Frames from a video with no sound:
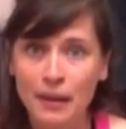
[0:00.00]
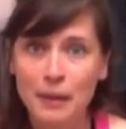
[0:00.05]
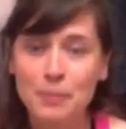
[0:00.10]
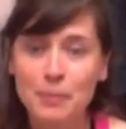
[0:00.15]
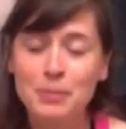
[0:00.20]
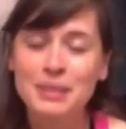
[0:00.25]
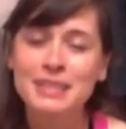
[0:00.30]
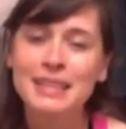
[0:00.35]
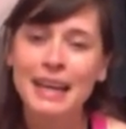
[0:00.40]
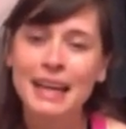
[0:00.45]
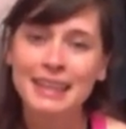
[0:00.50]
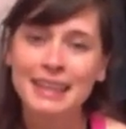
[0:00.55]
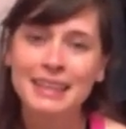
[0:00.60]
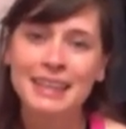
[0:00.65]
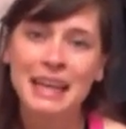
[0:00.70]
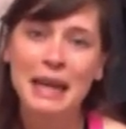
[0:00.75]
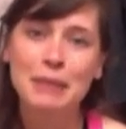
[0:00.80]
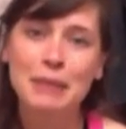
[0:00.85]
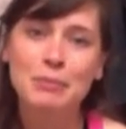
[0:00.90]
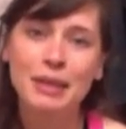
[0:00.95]
But
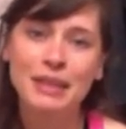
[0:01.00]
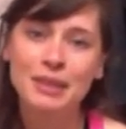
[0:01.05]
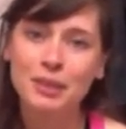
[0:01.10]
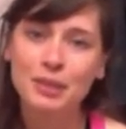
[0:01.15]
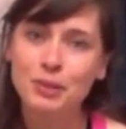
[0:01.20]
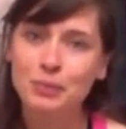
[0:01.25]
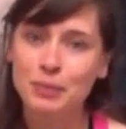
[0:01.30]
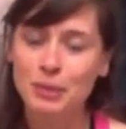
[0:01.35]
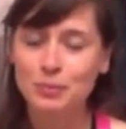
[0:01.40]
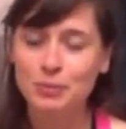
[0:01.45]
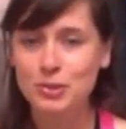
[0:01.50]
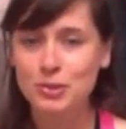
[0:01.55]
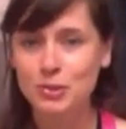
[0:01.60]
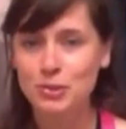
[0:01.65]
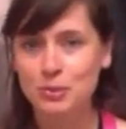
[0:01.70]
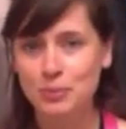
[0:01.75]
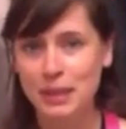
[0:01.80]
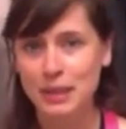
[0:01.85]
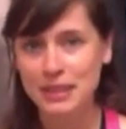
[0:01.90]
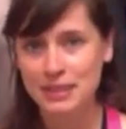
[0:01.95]
then I made a commitment
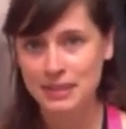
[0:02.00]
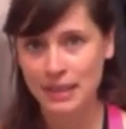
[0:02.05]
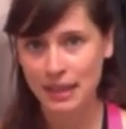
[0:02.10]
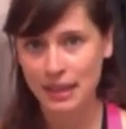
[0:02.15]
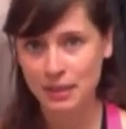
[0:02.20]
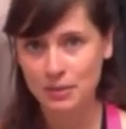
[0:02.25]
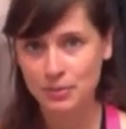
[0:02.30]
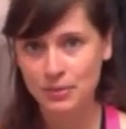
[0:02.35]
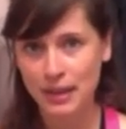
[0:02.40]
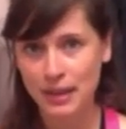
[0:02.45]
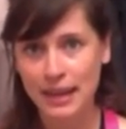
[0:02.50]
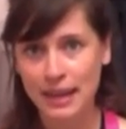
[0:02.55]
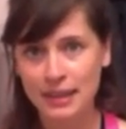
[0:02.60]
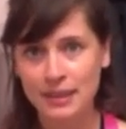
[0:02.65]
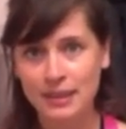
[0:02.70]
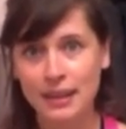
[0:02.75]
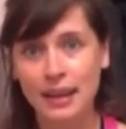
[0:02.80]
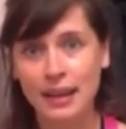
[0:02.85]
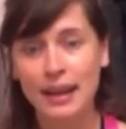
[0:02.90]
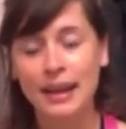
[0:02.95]
to myself
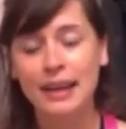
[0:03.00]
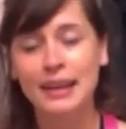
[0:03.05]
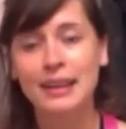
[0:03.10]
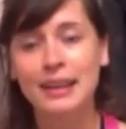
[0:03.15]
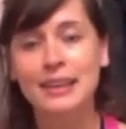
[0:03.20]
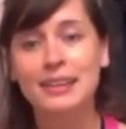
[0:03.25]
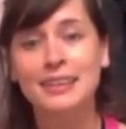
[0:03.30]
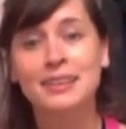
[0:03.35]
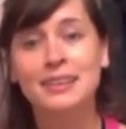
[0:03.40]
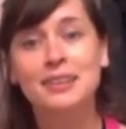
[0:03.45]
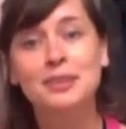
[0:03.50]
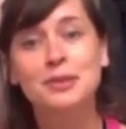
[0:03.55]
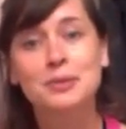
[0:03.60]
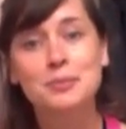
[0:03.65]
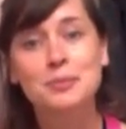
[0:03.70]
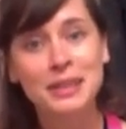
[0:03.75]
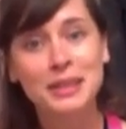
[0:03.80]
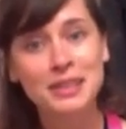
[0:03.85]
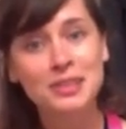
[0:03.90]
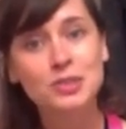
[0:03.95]
and I
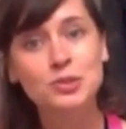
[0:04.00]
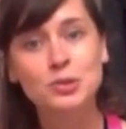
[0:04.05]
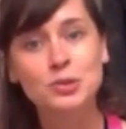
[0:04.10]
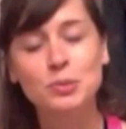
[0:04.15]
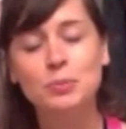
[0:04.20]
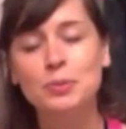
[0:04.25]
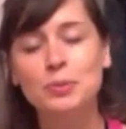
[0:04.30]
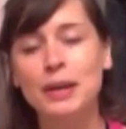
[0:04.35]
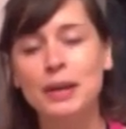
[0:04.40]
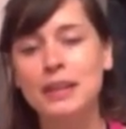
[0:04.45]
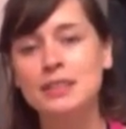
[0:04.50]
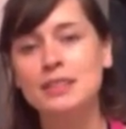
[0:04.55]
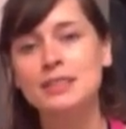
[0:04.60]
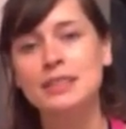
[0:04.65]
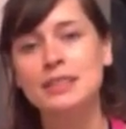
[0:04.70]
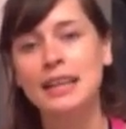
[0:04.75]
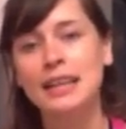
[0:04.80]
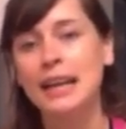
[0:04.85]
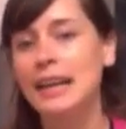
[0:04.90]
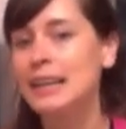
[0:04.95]
committed to
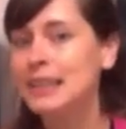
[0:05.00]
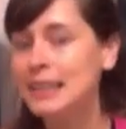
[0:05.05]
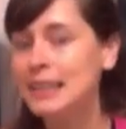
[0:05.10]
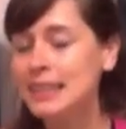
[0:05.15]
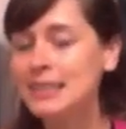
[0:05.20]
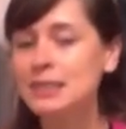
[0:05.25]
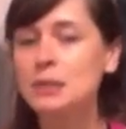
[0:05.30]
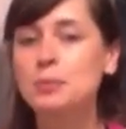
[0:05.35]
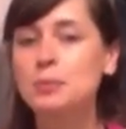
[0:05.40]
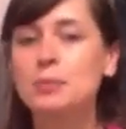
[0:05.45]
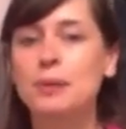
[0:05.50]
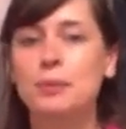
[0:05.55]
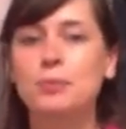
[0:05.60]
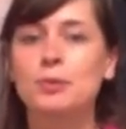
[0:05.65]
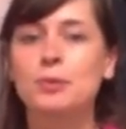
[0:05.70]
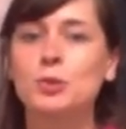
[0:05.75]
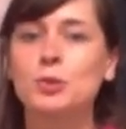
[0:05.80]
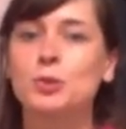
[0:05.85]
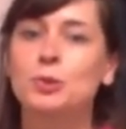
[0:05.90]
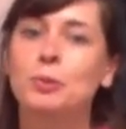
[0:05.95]
practicing at least the
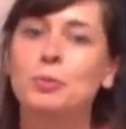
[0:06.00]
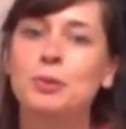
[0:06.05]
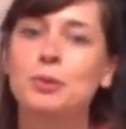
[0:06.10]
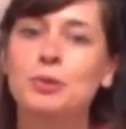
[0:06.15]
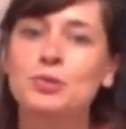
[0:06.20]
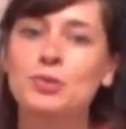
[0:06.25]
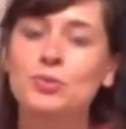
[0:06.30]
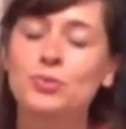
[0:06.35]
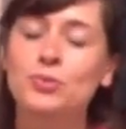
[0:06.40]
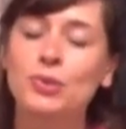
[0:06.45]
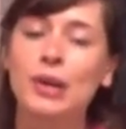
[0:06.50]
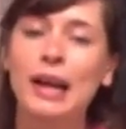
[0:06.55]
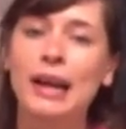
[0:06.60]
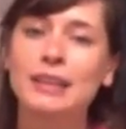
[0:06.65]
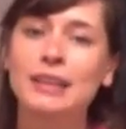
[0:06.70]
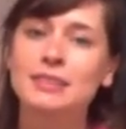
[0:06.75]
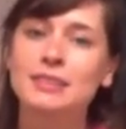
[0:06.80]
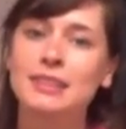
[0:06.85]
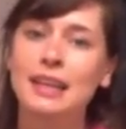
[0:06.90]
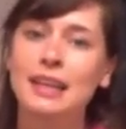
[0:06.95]
preparatory poses for
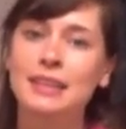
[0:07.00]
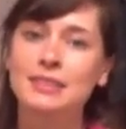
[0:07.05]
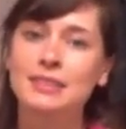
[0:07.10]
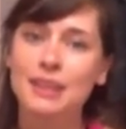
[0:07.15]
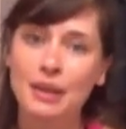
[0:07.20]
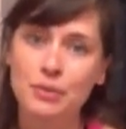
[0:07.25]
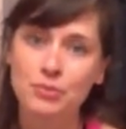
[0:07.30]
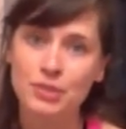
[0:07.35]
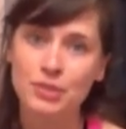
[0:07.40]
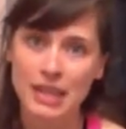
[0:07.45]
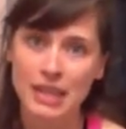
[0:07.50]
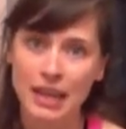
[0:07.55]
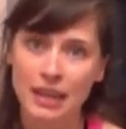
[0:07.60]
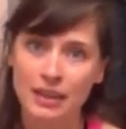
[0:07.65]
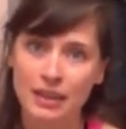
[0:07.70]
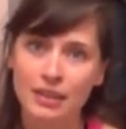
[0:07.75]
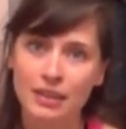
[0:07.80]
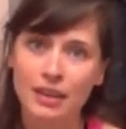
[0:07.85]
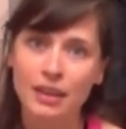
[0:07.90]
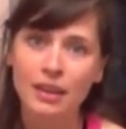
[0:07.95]
handstand every day.
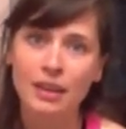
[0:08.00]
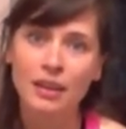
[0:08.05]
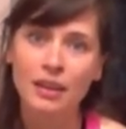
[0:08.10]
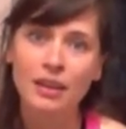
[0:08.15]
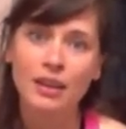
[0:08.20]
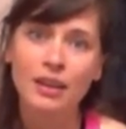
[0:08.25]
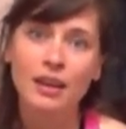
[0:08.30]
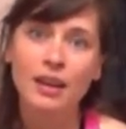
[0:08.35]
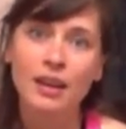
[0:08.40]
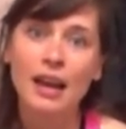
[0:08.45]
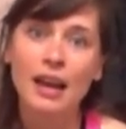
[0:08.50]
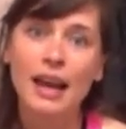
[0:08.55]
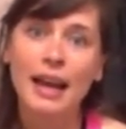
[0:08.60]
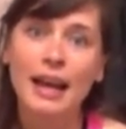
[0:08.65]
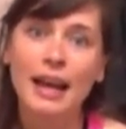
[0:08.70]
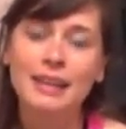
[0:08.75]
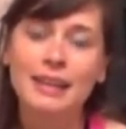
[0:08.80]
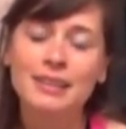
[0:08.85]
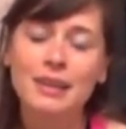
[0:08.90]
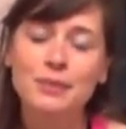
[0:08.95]

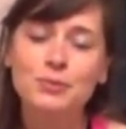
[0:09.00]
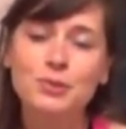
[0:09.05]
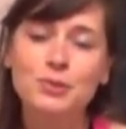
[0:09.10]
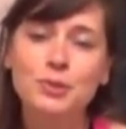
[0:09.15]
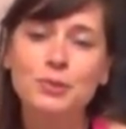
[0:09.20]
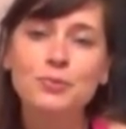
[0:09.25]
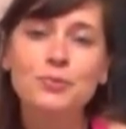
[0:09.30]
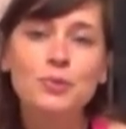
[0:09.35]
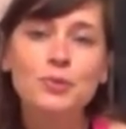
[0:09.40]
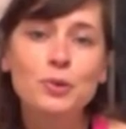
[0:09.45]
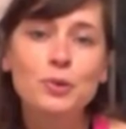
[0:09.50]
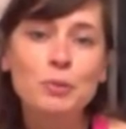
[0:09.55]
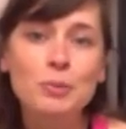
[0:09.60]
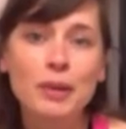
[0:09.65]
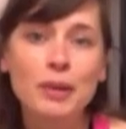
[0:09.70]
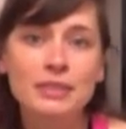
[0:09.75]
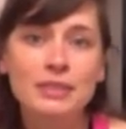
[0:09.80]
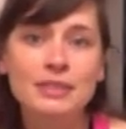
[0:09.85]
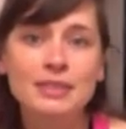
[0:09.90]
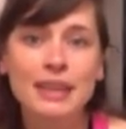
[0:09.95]
And after a few
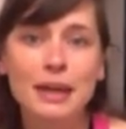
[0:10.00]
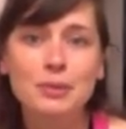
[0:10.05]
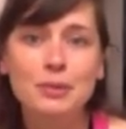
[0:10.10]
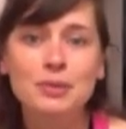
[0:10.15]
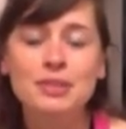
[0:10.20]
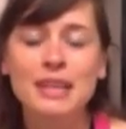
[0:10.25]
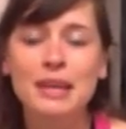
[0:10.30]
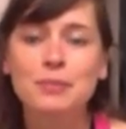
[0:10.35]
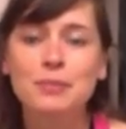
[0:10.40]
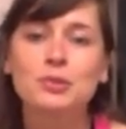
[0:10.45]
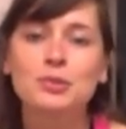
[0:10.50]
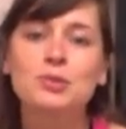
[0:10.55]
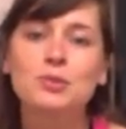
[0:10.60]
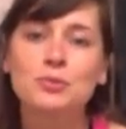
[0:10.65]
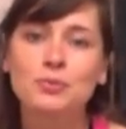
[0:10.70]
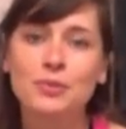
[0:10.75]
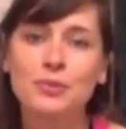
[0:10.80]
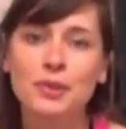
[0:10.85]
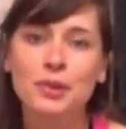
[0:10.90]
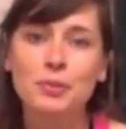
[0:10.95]
months I was able to
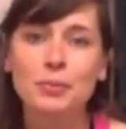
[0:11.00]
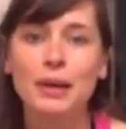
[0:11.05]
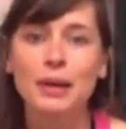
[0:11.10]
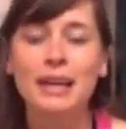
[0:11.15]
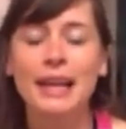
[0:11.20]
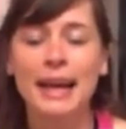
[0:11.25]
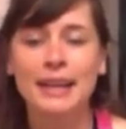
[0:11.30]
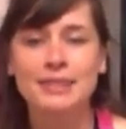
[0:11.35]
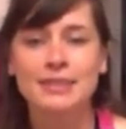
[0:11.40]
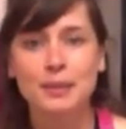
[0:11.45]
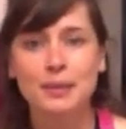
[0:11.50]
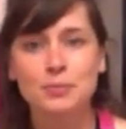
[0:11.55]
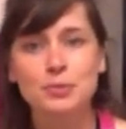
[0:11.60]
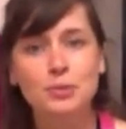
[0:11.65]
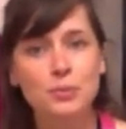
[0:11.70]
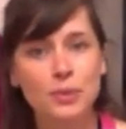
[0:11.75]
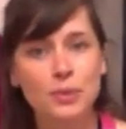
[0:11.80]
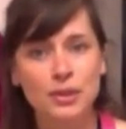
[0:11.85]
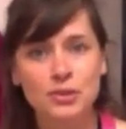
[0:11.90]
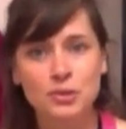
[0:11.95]
float my legs up
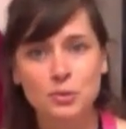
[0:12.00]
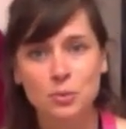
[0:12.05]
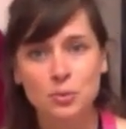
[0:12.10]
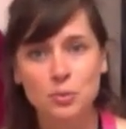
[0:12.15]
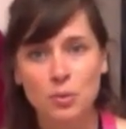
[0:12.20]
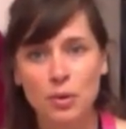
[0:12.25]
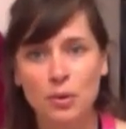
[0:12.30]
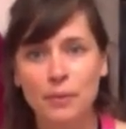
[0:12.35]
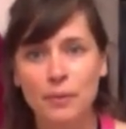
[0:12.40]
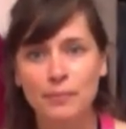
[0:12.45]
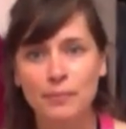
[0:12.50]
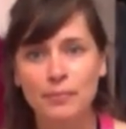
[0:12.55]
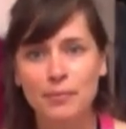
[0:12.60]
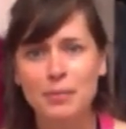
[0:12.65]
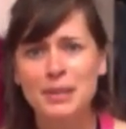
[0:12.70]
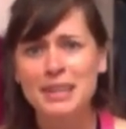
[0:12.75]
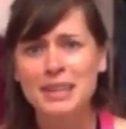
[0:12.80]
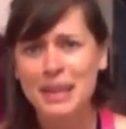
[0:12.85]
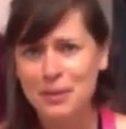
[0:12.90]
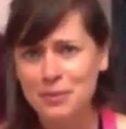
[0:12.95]
towards the wall.
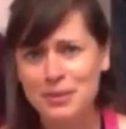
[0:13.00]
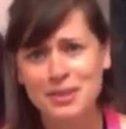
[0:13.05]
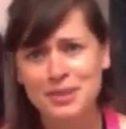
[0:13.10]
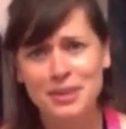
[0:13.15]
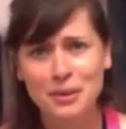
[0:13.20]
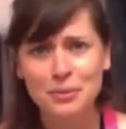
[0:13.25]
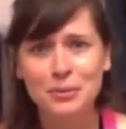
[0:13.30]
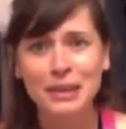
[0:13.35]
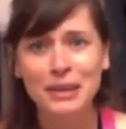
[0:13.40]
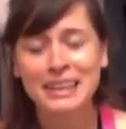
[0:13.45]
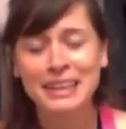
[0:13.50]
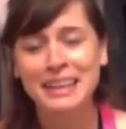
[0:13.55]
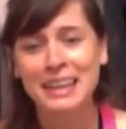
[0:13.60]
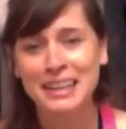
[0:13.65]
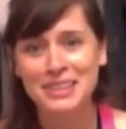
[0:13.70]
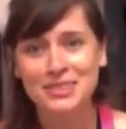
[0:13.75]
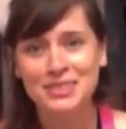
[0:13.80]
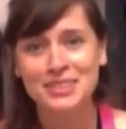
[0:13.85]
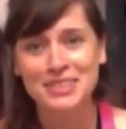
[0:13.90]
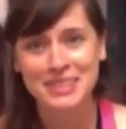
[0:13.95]
But that was not really the
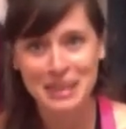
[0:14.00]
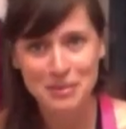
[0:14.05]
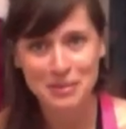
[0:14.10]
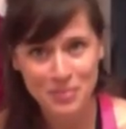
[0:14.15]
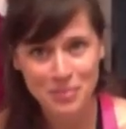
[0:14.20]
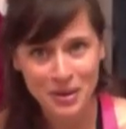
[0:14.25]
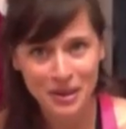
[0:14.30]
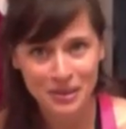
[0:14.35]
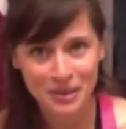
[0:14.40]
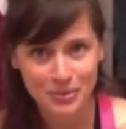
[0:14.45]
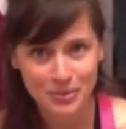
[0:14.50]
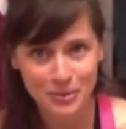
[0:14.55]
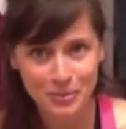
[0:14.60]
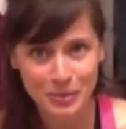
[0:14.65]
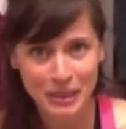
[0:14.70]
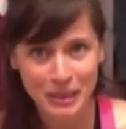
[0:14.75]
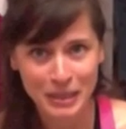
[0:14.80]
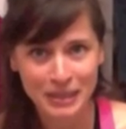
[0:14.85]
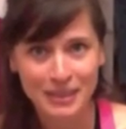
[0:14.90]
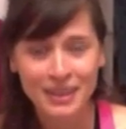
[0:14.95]
interesting part for me.